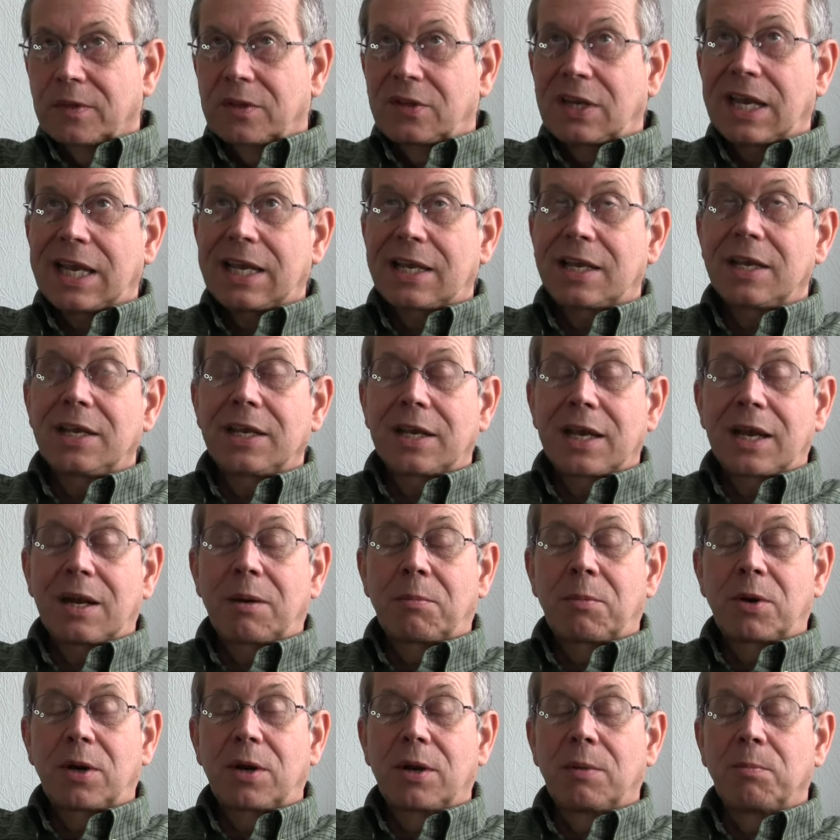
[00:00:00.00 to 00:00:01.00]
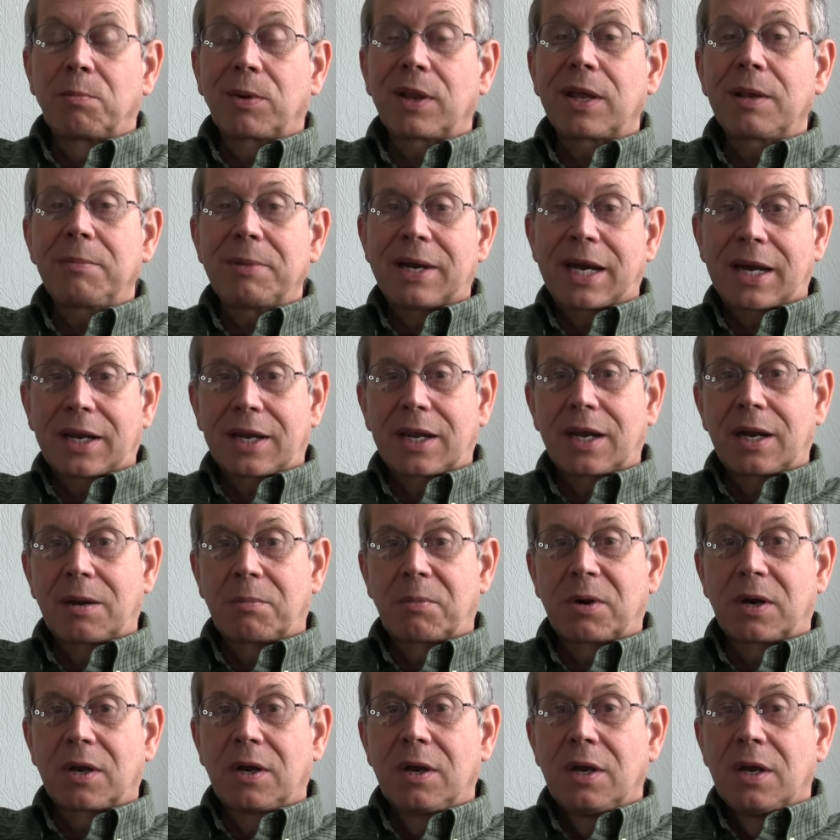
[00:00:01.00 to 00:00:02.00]
taking camera and playback
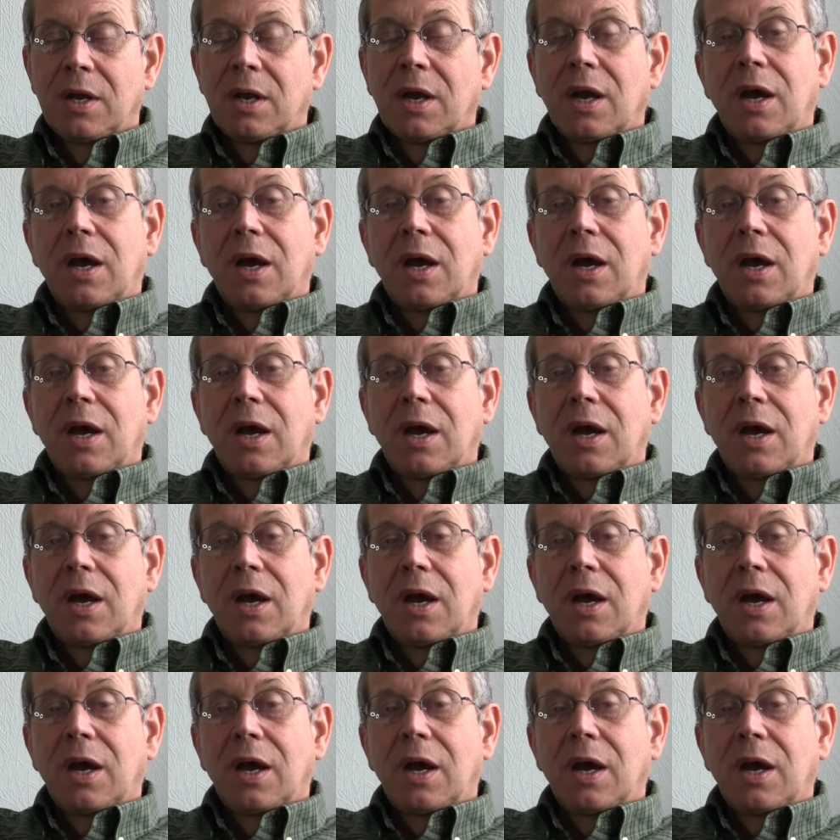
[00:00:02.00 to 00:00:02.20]
camera.